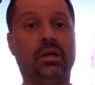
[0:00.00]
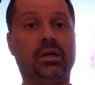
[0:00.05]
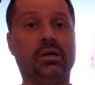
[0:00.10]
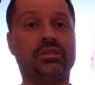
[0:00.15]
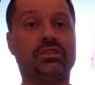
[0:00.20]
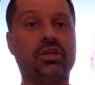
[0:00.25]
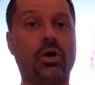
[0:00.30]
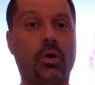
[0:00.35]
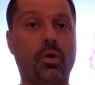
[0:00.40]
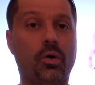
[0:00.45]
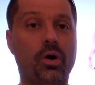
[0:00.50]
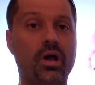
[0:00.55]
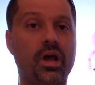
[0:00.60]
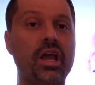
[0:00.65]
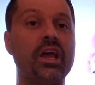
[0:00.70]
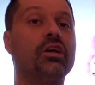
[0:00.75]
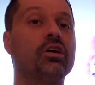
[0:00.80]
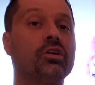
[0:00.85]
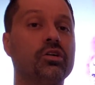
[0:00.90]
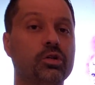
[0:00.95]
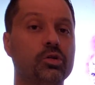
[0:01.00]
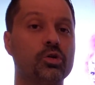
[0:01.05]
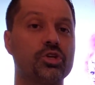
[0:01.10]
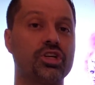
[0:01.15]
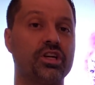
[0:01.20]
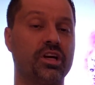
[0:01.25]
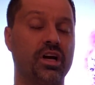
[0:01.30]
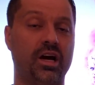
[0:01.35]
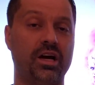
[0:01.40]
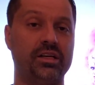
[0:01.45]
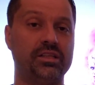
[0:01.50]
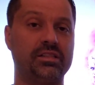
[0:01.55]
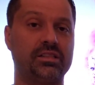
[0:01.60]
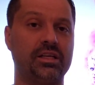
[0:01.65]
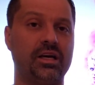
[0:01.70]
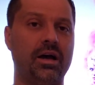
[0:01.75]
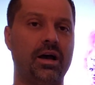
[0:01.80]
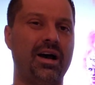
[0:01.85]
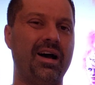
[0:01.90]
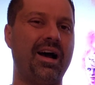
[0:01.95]
So in conclusion,
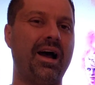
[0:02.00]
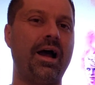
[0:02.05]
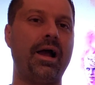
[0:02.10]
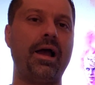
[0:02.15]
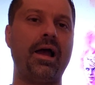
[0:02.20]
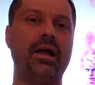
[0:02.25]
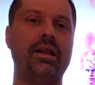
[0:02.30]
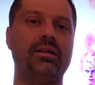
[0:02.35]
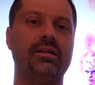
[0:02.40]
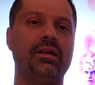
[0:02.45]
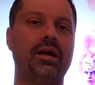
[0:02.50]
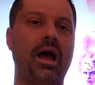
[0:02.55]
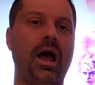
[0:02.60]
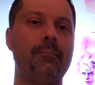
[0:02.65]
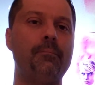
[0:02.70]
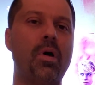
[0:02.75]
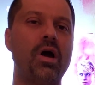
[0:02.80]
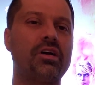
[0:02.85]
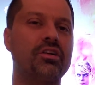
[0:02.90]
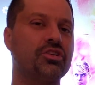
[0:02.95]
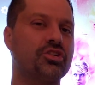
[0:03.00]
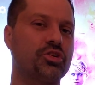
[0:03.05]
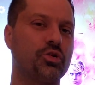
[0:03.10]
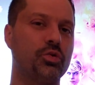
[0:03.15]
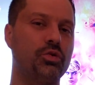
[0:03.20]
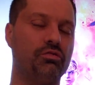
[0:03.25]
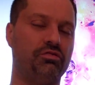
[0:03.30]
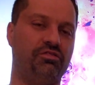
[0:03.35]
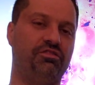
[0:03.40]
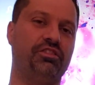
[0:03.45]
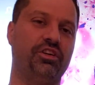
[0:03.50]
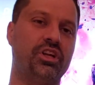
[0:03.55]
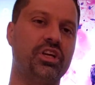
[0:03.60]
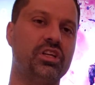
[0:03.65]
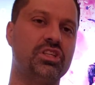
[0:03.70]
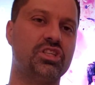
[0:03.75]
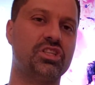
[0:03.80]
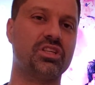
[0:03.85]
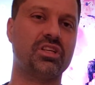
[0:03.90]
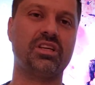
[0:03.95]
guys, and I'm not going to show you
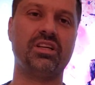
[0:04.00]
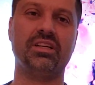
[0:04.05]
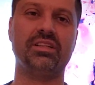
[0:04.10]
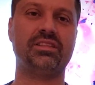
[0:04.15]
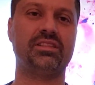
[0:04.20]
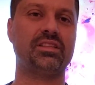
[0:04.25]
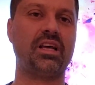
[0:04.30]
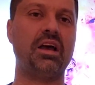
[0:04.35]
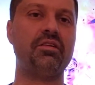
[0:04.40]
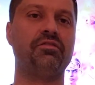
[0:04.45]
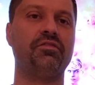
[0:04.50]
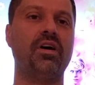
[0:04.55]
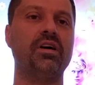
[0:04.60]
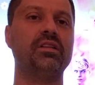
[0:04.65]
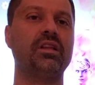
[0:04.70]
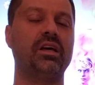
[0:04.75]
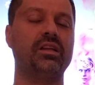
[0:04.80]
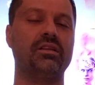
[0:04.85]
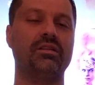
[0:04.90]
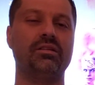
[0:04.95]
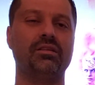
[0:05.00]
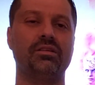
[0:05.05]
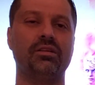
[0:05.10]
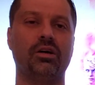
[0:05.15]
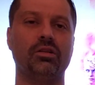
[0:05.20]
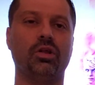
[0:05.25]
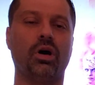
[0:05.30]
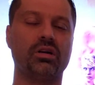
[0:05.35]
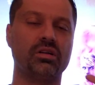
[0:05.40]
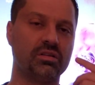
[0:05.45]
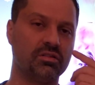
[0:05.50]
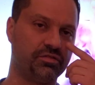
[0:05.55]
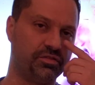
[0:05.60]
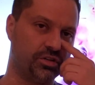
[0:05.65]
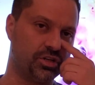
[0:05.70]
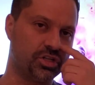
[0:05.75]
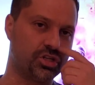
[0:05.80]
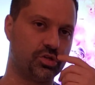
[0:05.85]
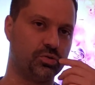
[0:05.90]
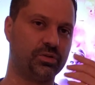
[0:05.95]
footage, because I find that a lot of the
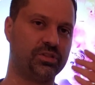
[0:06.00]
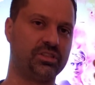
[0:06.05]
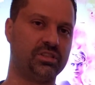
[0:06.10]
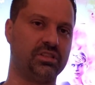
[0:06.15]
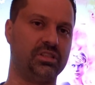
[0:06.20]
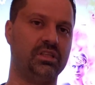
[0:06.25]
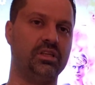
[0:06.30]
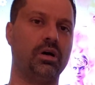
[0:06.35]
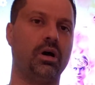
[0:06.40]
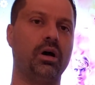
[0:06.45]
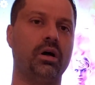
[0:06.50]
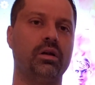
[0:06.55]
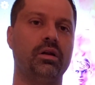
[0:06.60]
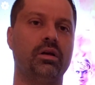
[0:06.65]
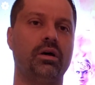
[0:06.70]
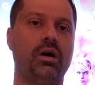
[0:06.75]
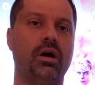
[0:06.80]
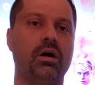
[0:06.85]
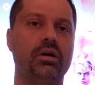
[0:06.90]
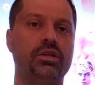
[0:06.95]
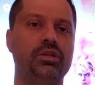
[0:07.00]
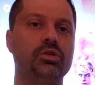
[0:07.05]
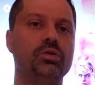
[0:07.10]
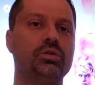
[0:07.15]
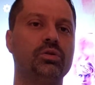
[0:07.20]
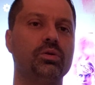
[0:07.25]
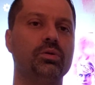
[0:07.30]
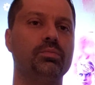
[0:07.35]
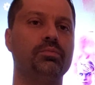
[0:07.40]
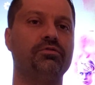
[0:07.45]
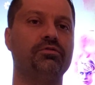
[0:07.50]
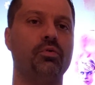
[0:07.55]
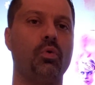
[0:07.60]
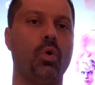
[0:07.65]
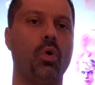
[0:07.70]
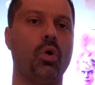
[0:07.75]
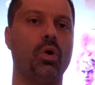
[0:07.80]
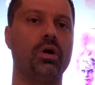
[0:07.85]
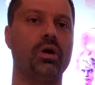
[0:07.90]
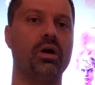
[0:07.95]
footage you see on YouTube
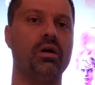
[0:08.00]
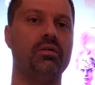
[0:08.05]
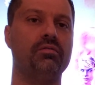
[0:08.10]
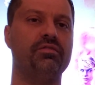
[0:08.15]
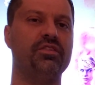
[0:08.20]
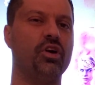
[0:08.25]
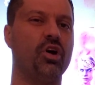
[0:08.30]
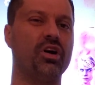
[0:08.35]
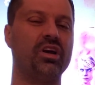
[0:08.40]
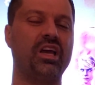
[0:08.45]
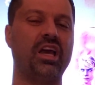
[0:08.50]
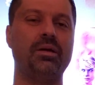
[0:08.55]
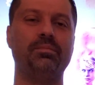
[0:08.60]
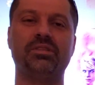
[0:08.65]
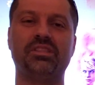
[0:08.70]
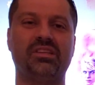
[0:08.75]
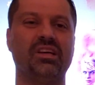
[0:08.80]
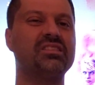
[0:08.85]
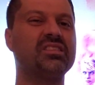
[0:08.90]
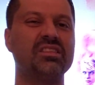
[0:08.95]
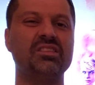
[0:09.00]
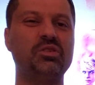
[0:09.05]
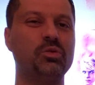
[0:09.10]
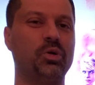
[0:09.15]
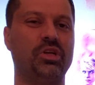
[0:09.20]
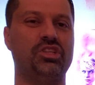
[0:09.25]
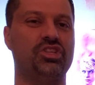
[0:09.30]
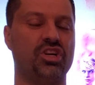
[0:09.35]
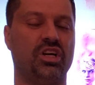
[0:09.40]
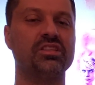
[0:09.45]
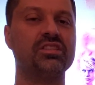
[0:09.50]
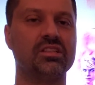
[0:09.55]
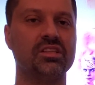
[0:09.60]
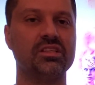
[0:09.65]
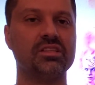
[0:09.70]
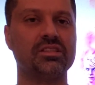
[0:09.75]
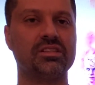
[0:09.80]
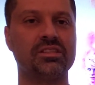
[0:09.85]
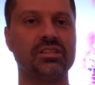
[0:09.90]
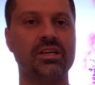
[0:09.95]
for VR games doesn't do it
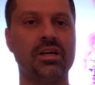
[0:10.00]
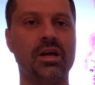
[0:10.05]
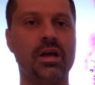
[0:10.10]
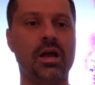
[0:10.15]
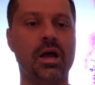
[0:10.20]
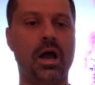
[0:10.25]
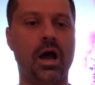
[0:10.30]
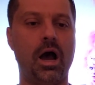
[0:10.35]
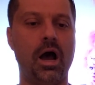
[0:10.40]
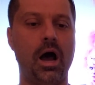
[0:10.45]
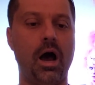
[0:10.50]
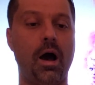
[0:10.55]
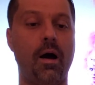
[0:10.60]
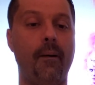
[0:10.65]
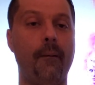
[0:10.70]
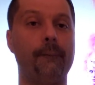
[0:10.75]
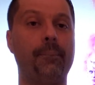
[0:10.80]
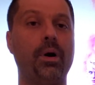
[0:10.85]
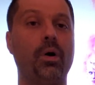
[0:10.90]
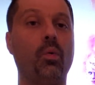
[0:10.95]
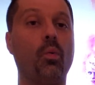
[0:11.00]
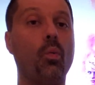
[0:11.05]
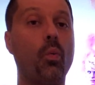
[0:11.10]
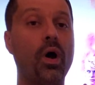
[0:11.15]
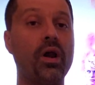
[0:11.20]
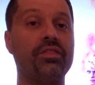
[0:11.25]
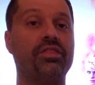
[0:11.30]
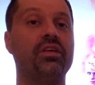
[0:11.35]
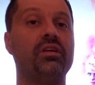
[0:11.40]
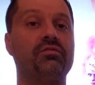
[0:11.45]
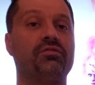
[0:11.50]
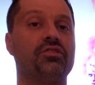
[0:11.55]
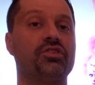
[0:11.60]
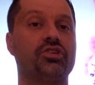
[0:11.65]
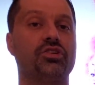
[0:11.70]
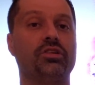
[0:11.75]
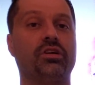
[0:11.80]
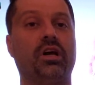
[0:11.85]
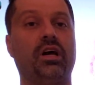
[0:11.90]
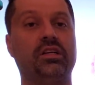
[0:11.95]
justice. But one thing for
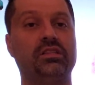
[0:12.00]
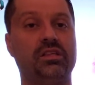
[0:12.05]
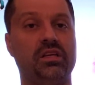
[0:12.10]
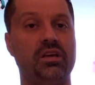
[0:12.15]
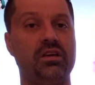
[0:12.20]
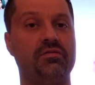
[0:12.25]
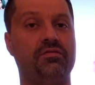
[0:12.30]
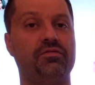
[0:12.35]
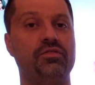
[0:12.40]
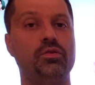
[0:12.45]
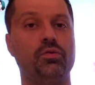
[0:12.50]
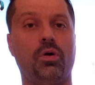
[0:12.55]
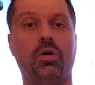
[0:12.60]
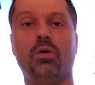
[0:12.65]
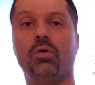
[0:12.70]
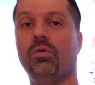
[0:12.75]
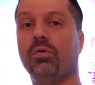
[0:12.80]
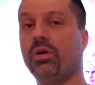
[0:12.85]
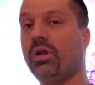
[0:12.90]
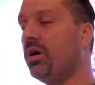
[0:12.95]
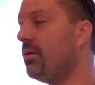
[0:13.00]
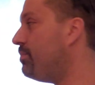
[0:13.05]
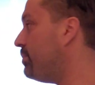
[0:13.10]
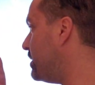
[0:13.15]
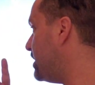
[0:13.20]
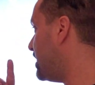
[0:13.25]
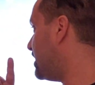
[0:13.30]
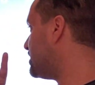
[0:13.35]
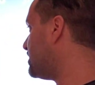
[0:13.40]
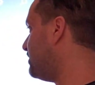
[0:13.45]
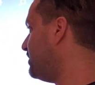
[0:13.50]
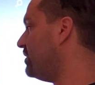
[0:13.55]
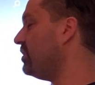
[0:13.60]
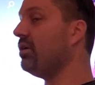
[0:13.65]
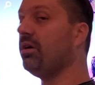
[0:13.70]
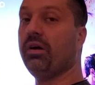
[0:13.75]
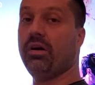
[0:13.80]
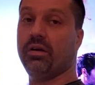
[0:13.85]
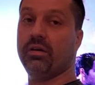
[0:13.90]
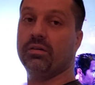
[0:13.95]
sure, guys, if you own a
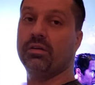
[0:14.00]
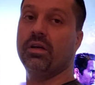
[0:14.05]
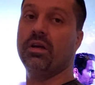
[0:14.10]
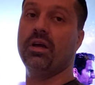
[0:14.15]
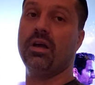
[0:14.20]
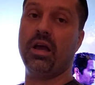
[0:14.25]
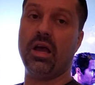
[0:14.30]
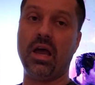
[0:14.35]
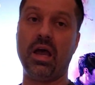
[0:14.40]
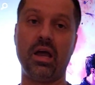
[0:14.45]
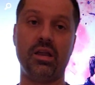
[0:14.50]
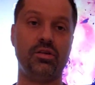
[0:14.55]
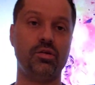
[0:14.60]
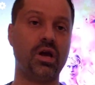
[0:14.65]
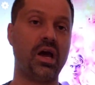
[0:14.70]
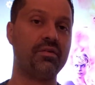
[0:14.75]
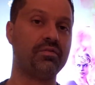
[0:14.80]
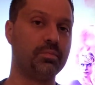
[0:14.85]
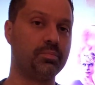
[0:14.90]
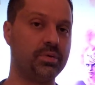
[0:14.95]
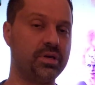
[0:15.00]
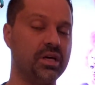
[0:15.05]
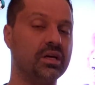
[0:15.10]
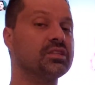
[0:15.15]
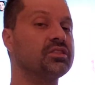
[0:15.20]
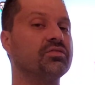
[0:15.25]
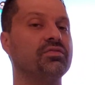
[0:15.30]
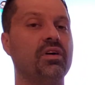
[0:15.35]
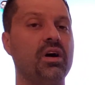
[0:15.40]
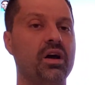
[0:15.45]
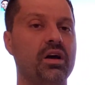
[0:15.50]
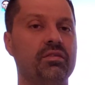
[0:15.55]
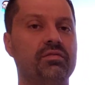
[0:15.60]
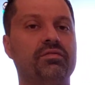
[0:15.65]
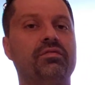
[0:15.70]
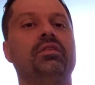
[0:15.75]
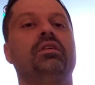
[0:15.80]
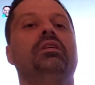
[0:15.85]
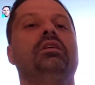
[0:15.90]
PSVR and you have a PS5,